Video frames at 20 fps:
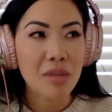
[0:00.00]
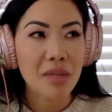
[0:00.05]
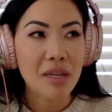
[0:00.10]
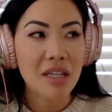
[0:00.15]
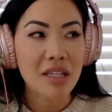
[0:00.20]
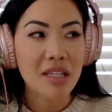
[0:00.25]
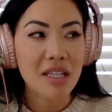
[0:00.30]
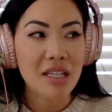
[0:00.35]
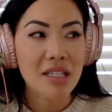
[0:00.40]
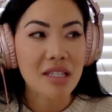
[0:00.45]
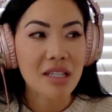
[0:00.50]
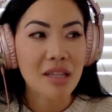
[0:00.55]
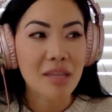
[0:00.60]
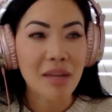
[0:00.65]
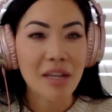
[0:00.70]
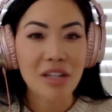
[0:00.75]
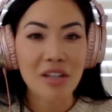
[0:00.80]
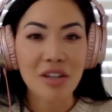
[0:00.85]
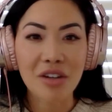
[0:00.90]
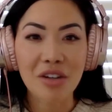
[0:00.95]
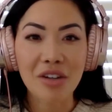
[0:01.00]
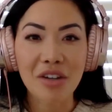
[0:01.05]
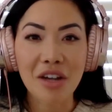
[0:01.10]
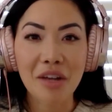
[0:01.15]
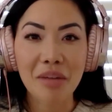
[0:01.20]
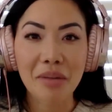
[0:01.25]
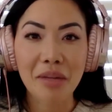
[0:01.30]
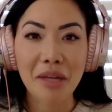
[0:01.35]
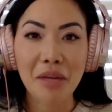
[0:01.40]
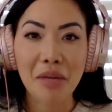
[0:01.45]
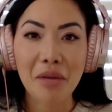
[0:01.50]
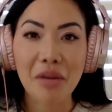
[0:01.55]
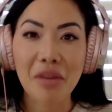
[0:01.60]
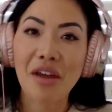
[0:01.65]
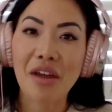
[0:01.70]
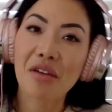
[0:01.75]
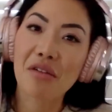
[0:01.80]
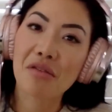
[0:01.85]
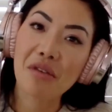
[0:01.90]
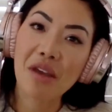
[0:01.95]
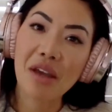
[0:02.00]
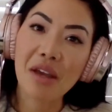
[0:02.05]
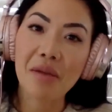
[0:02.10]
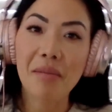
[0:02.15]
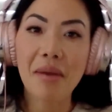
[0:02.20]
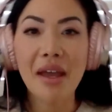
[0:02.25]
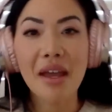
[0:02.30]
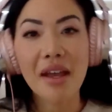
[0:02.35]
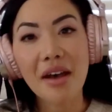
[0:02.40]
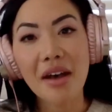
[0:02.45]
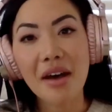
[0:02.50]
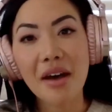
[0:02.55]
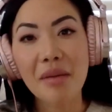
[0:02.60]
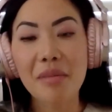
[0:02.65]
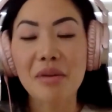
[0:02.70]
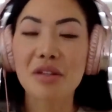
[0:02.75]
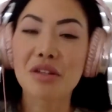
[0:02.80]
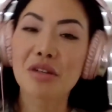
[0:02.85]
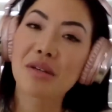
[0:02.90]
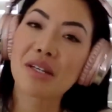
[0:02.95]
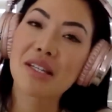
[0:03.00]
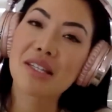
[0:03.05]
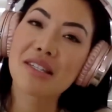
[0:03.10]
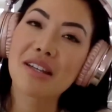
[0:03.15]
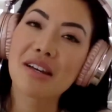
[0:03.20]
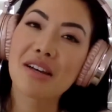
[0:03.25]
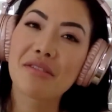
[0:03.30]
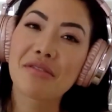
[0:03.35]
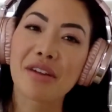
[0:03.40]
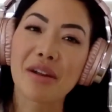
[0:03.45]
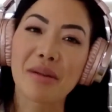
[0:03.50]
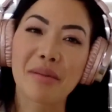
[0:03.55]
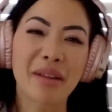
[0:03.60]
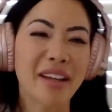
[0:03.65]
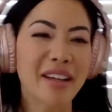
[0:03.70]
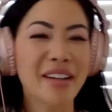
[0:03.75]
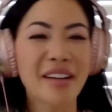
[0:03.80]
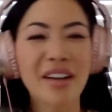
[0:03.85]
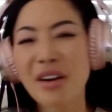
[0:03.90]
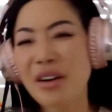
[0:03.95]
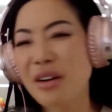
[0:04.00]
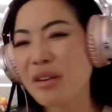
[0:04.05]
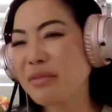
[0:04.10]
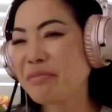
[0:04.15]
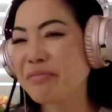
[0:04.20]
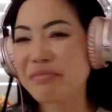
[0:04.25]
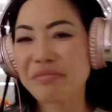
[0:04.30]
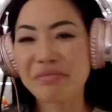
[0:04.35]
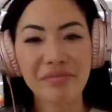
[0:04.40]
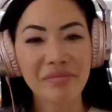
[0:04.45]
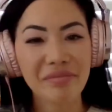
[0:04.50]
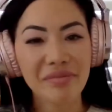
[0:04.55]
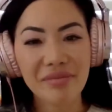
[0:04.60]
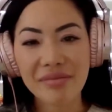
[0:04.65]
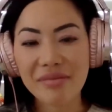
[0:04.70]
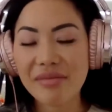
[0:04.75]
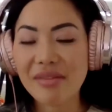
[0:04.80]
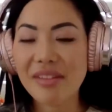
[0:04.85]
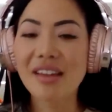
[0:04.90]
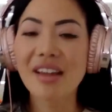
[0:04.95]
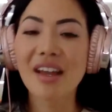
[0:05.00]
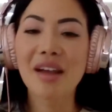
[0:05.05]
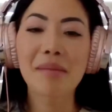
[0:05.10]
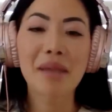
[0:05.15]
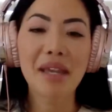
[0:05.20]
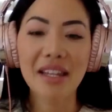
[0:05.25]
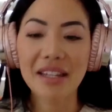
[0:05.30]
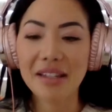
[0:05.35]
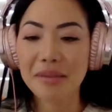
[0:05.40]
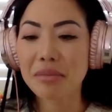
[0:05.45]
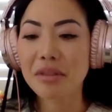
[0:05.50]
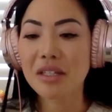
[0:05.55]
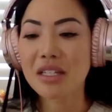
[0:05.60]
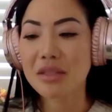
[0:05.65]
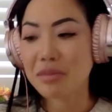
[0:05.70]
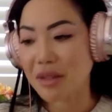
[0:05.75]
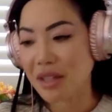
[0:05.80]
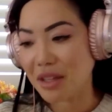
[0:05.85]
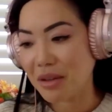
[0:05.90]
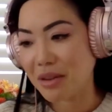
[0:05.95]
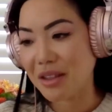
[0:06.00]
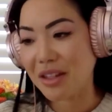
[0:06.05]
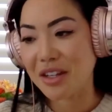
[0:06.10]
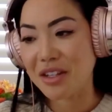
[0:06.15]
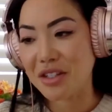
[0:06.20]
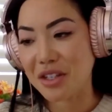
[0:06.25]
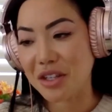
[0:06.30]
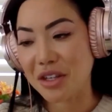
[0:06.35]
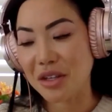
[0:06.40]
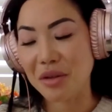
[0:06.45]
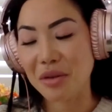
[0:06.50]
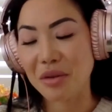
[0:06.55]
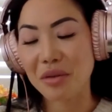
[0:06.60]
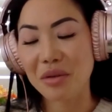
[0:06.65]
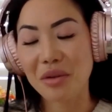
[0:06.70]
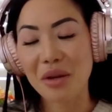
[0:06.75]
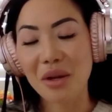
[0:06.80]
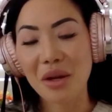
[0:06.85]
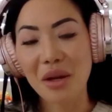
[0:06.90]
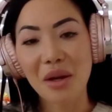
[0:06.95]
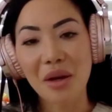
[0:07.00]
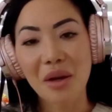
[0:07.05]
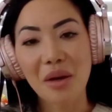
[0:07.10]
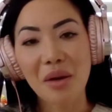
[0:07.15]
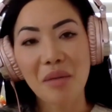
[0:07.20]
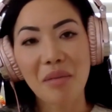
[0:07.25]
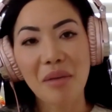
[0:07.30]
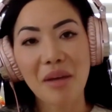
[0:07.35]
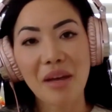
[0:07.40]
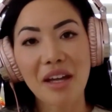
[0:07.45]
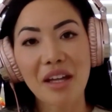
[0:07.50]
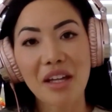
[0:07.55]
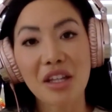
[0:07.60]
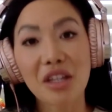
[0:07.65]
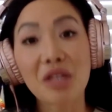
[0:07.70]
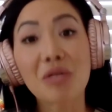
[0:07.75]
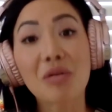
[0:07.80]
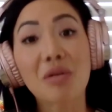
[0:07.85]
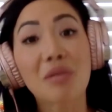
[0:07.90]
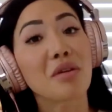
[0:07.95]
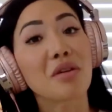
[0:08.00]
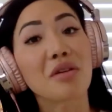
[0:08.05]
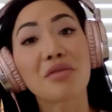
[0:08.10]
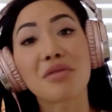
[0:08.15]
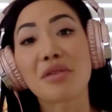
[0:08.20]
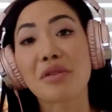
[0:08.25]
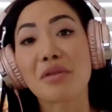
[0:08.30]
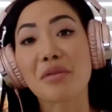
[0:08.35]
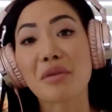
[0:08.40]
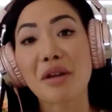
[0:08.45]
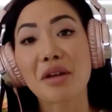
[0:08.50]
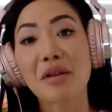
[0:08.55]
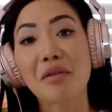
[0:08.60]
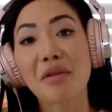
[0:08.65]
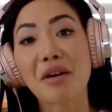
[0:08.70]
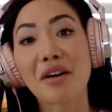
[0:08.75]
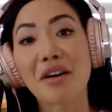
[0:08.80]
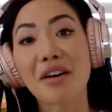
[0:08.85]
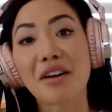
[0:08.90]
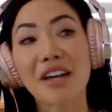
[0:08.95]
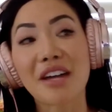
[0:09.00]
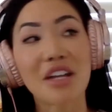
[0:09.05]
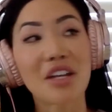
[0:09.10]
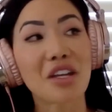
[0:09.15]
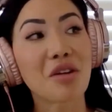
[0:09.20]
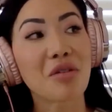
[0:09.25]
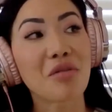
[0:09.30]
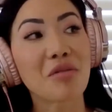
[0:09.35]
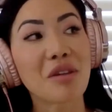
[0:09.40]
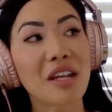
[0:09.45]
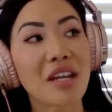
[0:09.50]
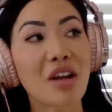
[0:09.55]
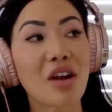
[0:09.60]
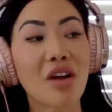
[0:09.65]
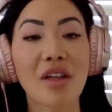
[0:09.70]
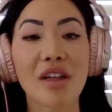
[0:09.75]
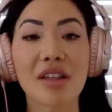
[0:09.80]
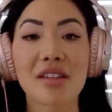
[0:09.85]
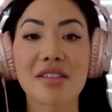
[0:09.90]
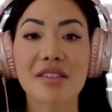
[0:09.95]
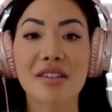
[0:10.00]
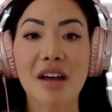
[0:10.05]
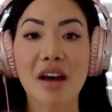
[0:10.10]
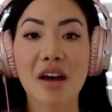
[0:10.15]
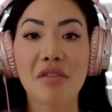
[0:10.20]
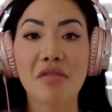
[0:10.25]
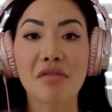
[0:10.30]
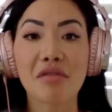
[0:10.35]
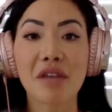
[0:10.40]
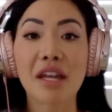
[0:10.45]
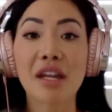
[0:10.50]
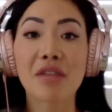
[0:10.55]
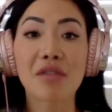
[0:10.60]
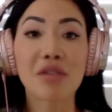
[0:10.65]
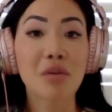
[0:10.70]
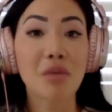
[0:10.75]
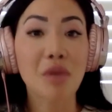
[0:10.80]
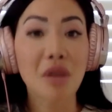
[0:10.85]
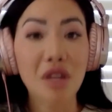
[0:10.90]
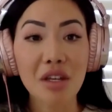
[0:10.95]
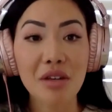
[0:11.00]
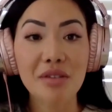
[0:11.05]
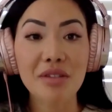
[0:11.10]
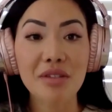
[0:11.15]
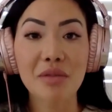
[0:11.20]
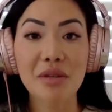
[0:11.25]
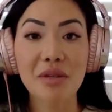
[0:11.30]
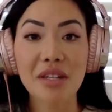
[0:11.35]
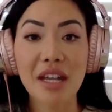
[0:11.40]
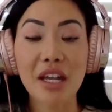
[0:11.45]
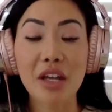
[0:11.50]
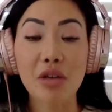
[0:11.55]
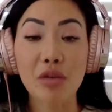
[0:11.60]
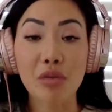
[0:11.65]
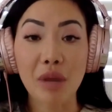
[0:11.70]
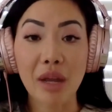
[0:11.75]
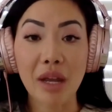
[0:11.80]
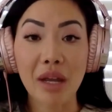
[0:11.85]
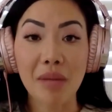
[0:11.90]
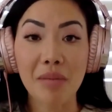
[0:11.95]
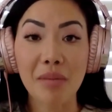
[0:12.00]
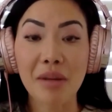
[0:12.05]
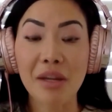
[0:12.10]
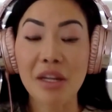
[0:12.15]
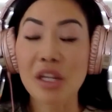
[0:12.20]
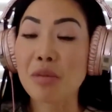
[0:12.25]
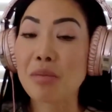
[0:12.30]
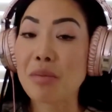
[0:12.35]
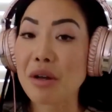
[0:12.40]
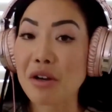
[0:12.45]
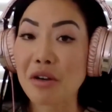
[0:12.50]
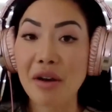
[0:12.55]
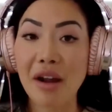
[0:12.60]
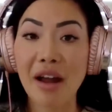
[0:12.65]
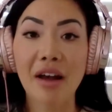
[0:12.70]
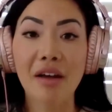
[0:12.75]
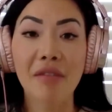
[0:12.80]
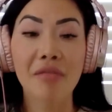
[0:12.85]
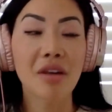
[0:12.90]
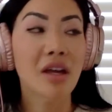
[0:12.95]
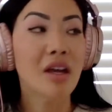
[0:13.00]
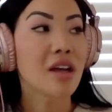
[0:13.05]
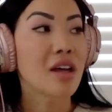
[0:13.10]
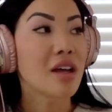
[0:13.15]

because I see my daughter now playing with like fake makeup and doing stuff. And I'm like, no, I mean, please play with it. It's cute, but you are beautiful the way you are, and you don't need all that stuff. And if you want to use it one day, great, but you better have